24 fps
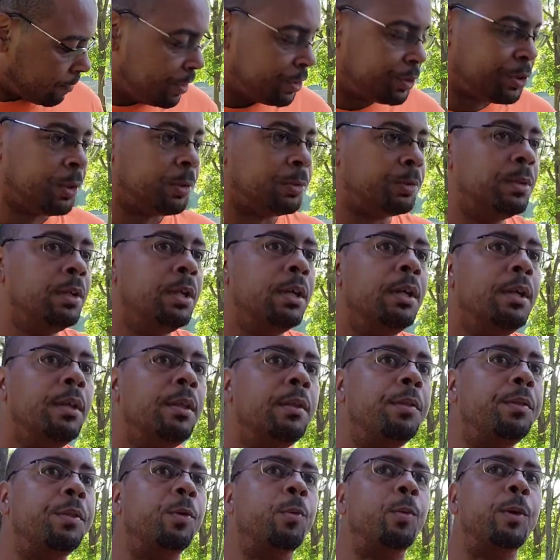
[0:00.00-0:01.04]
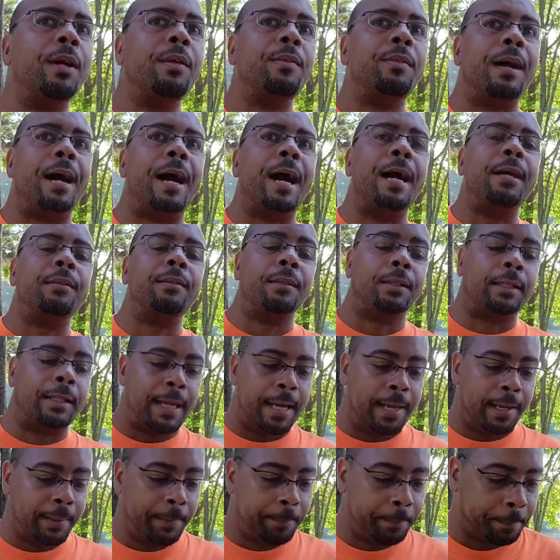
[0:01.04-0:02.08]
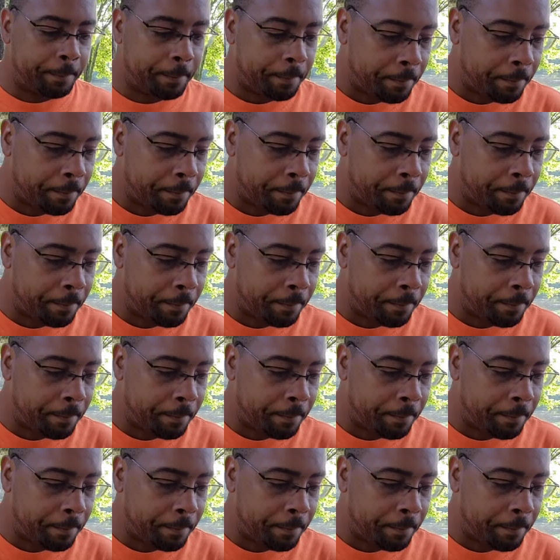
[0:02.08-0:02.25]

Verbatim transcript: So the way that I look at it,